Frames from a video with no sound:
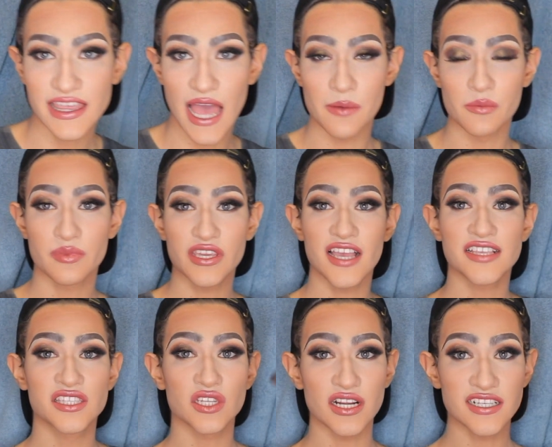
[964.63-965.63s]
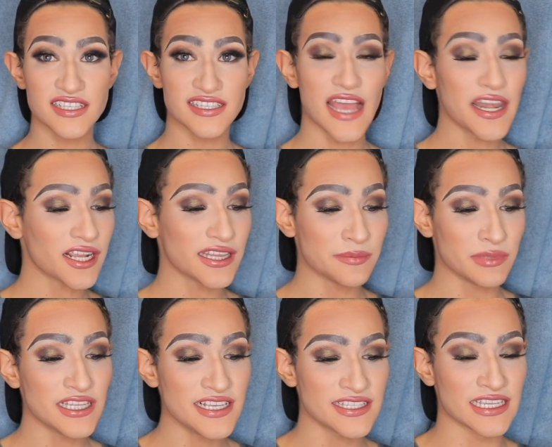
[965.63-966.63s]
them because they're aesthetically
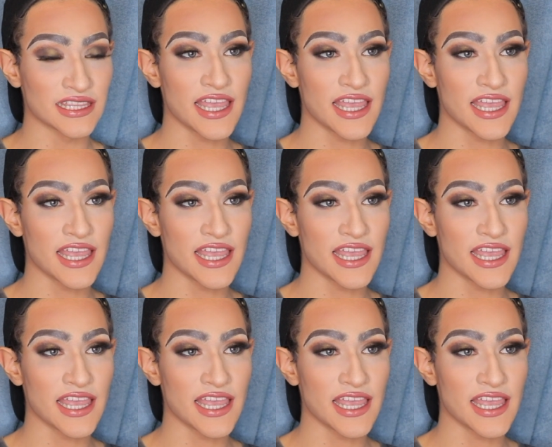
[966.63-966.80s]
pleasing.